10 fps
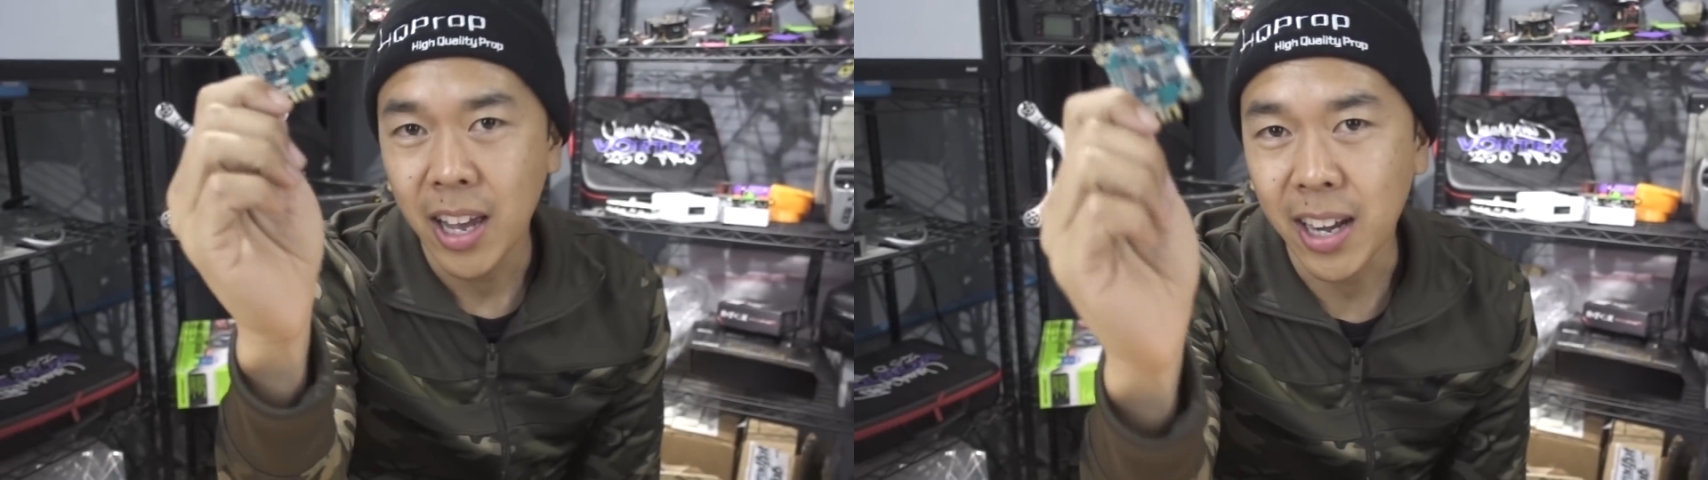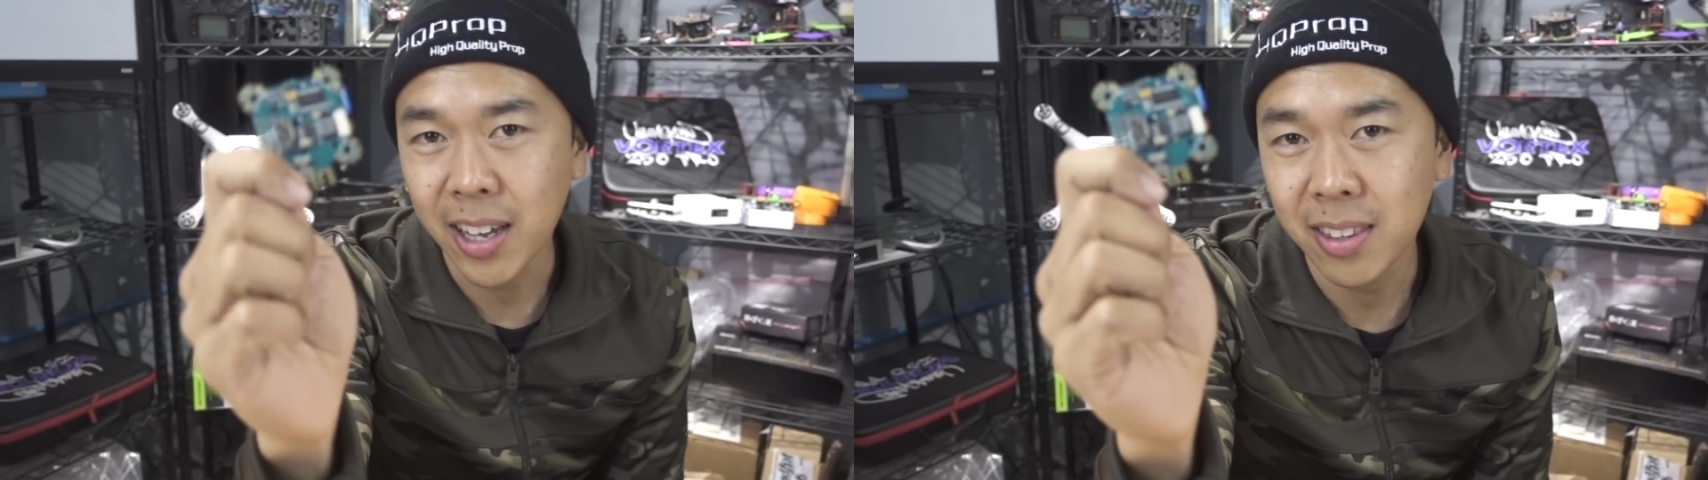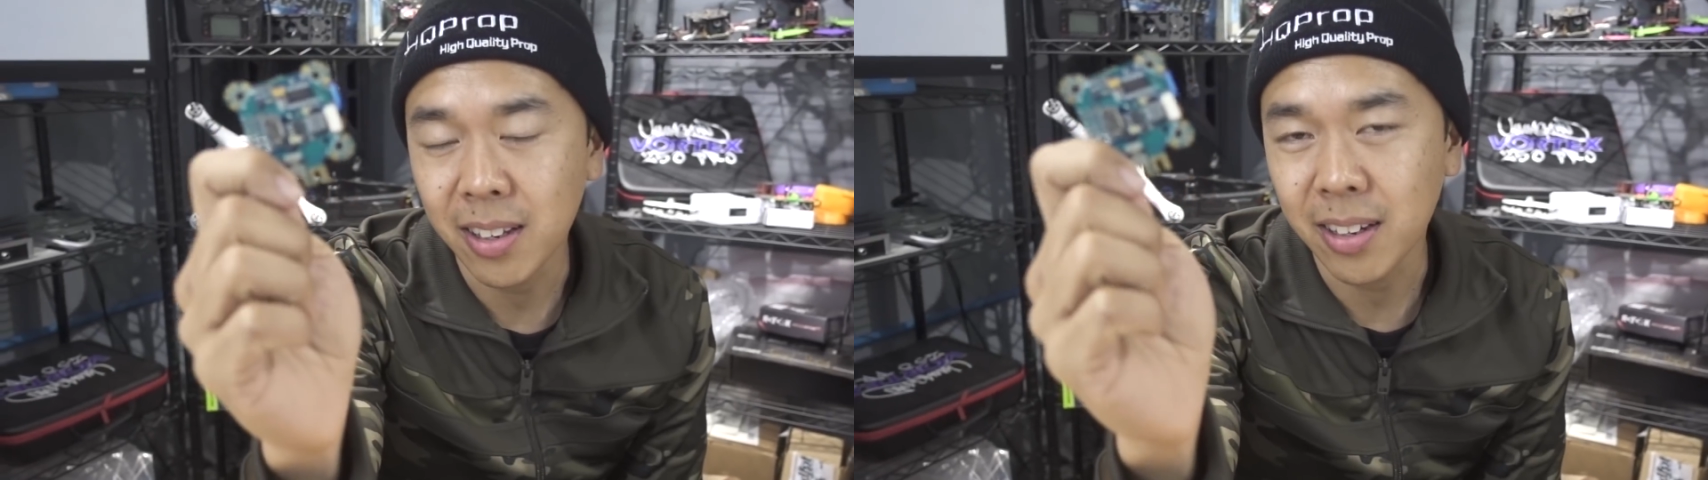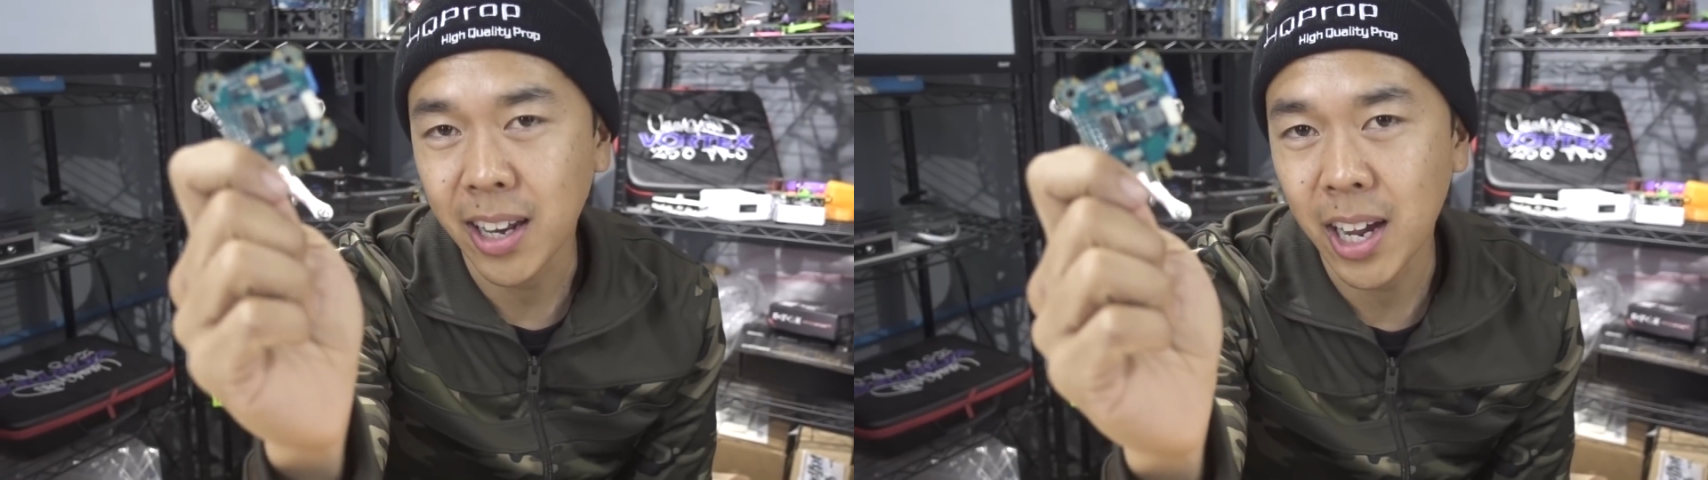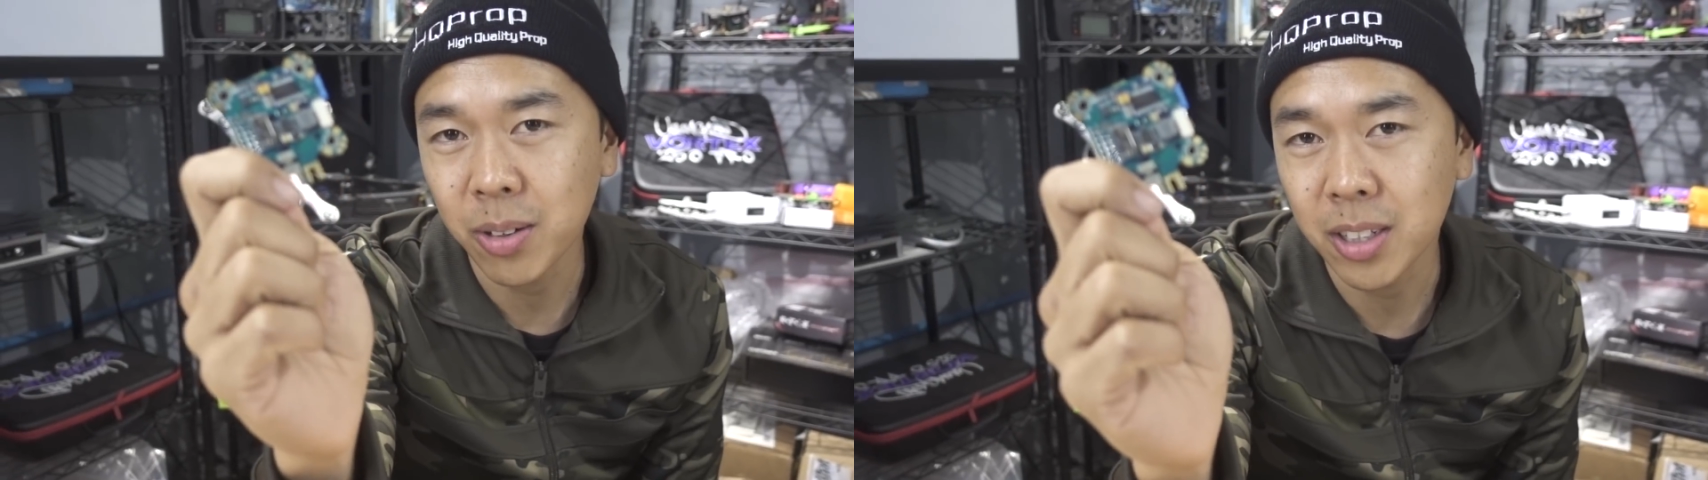And I think
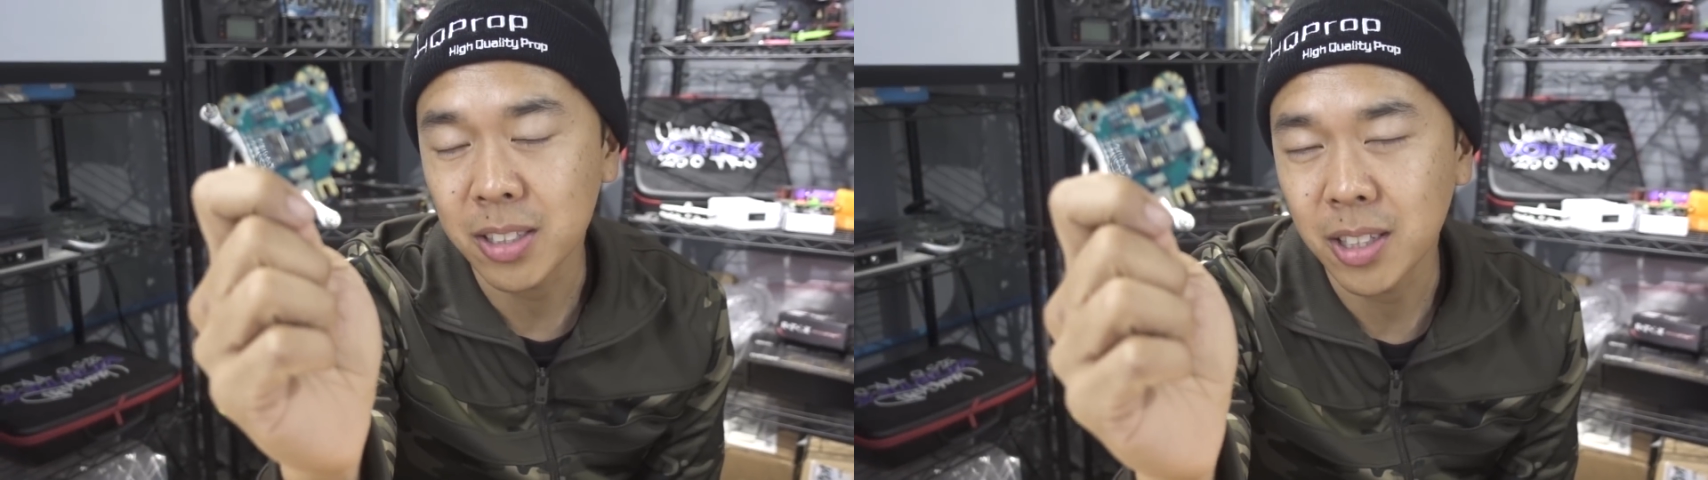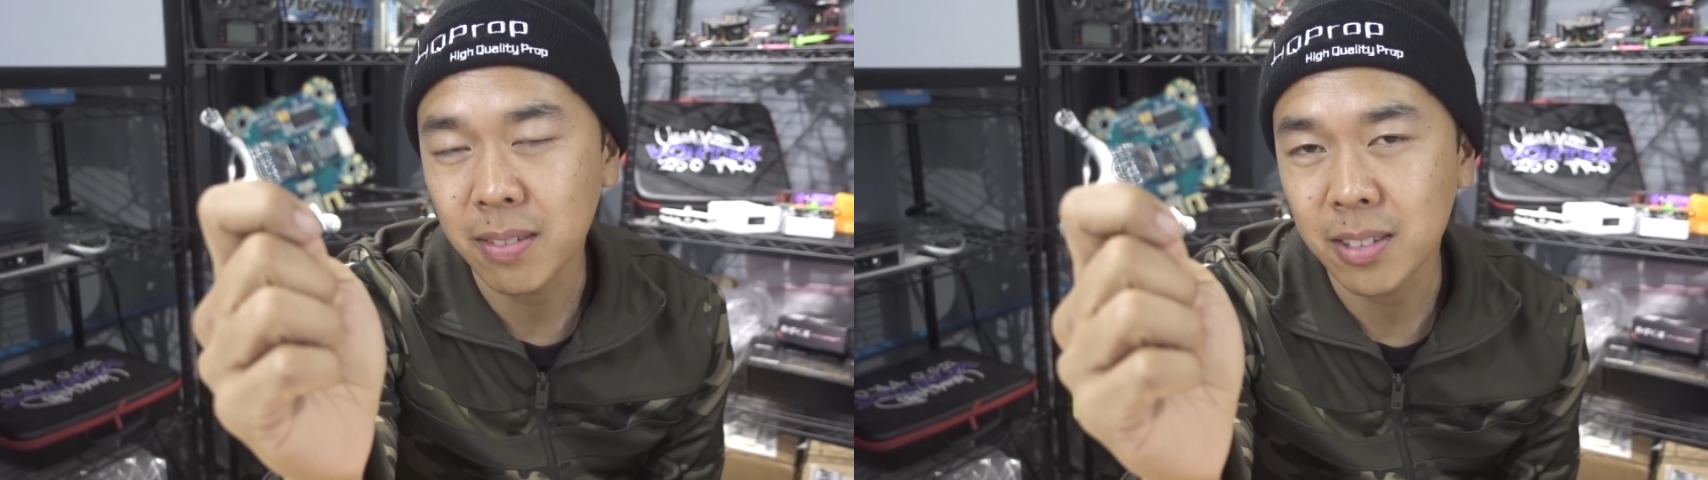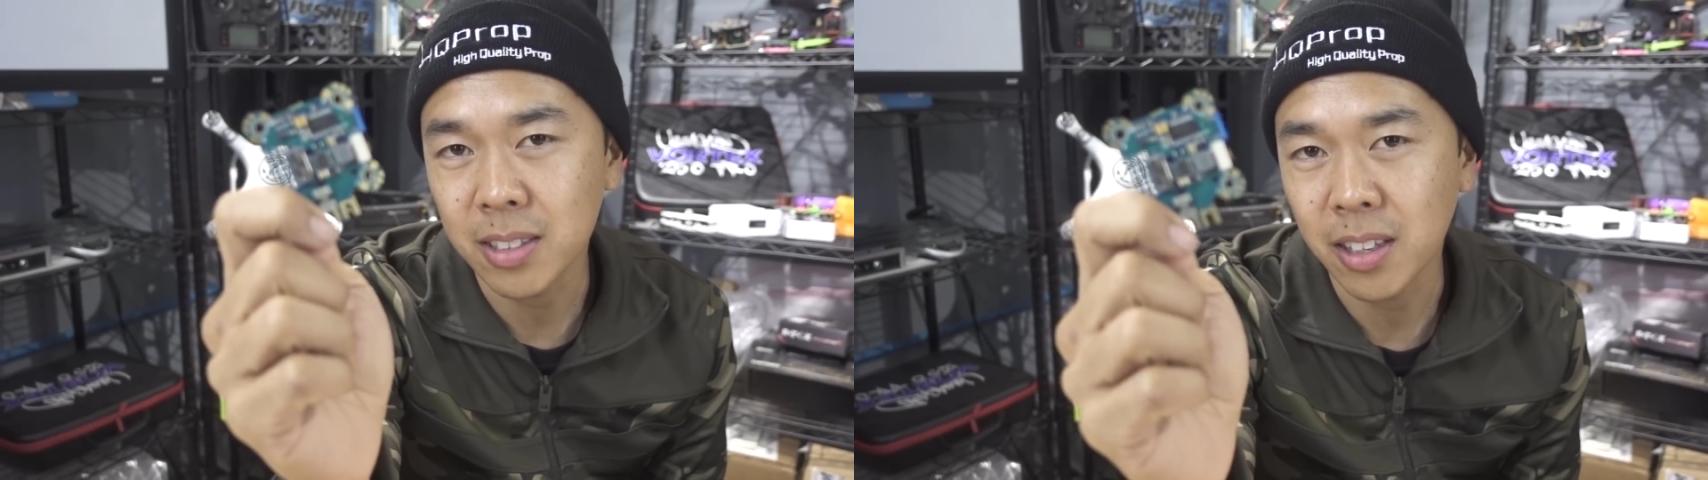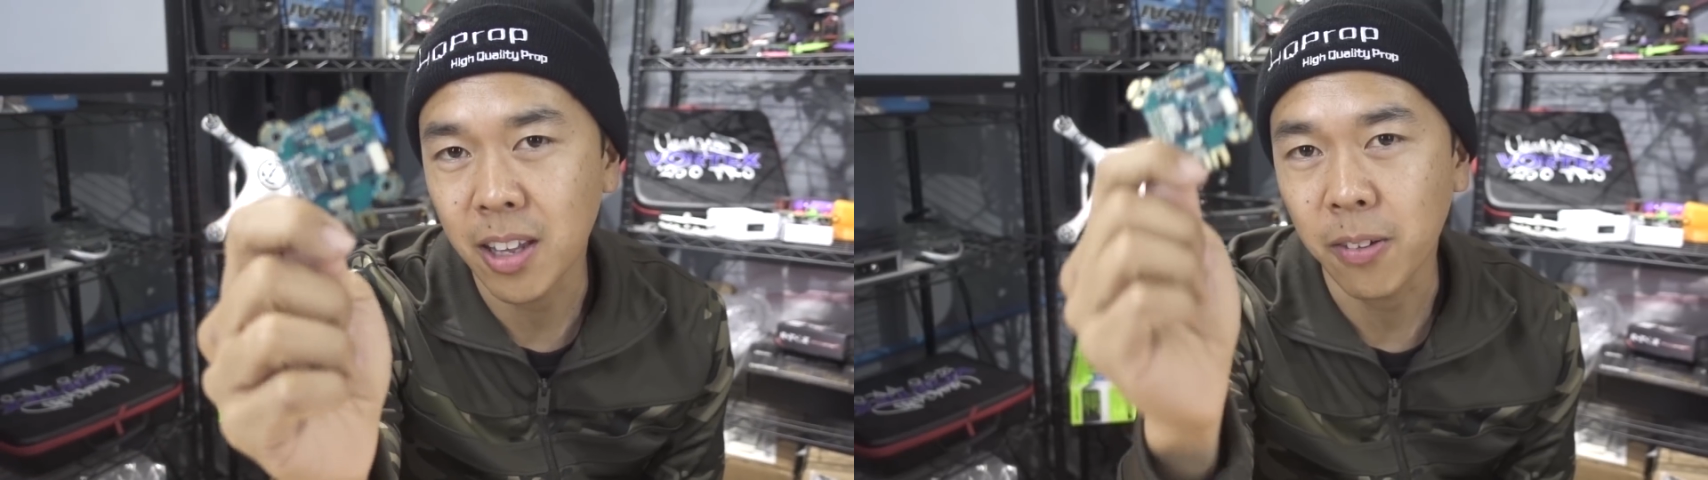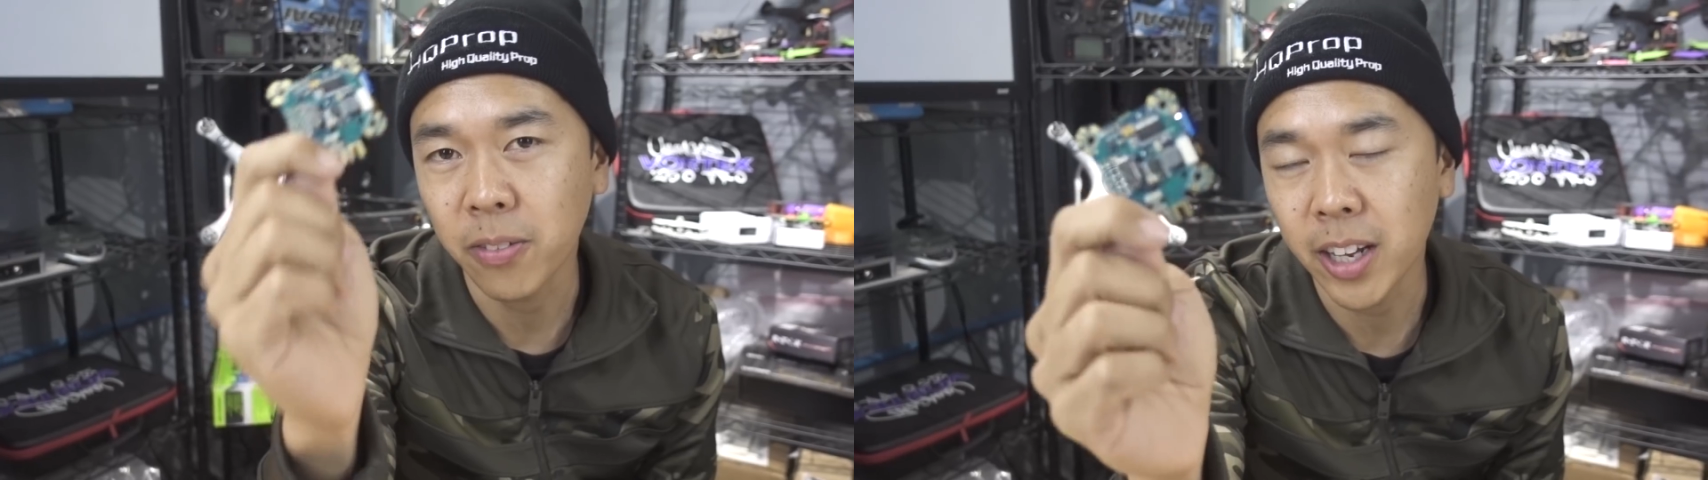now it is safe to say that